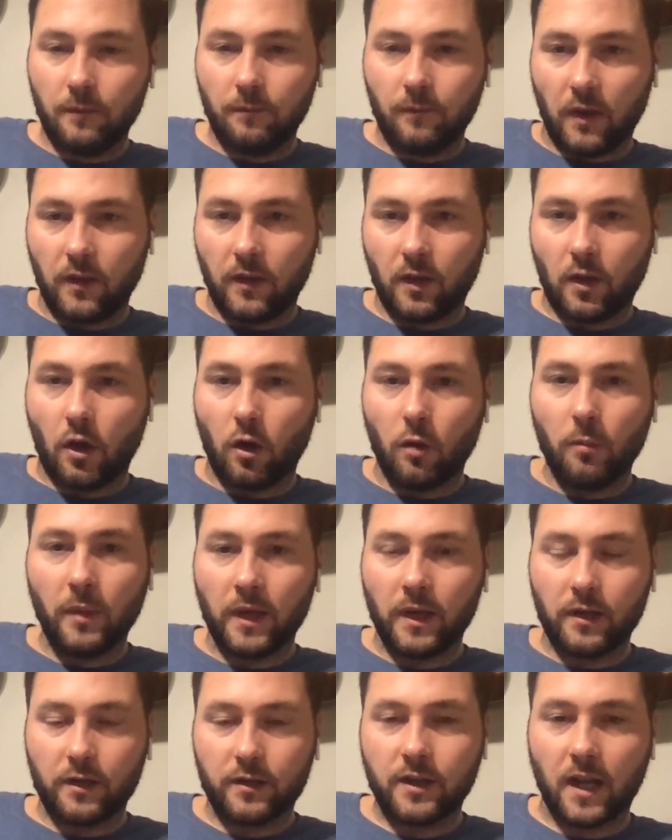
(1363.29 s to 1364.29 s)
I think home
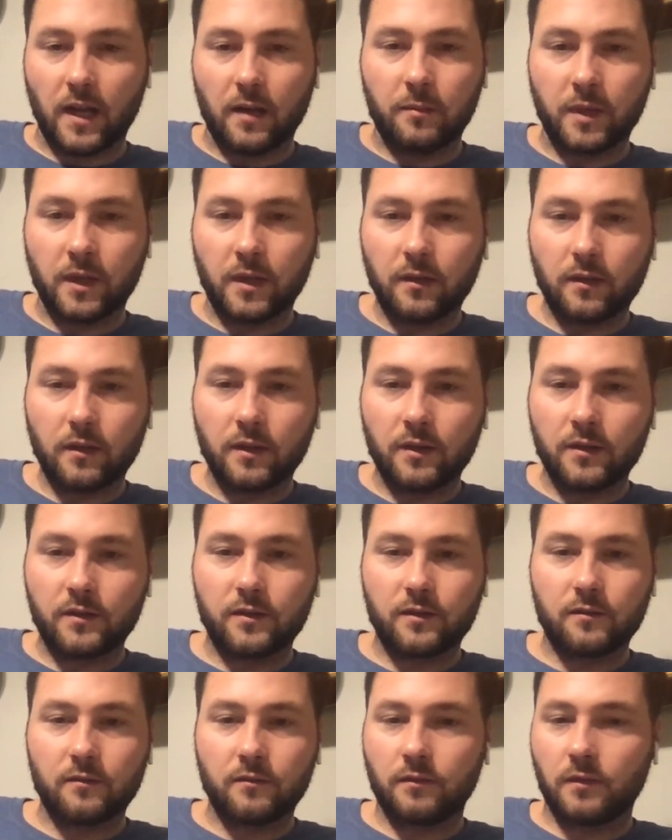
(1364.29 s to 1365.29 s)
entertainment
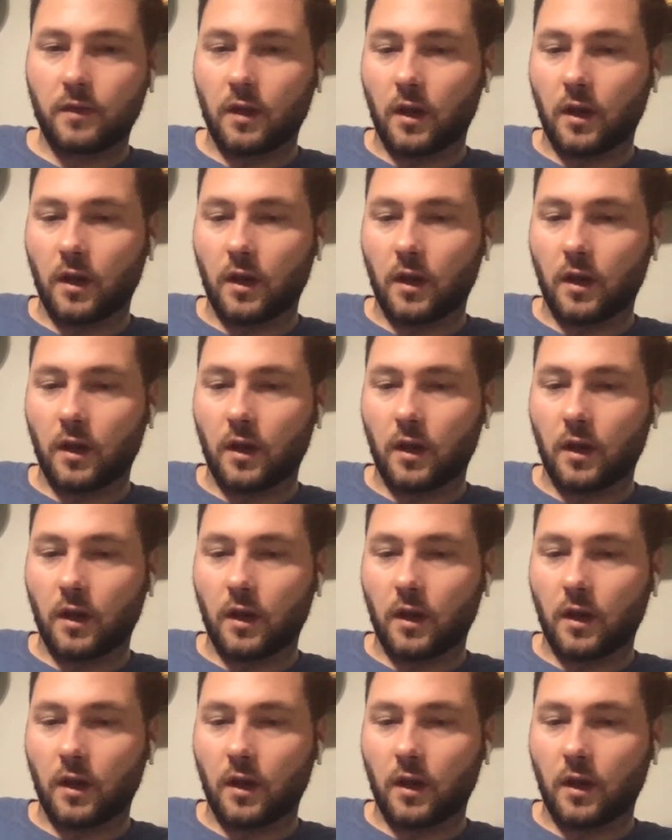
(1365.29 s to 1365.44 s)
is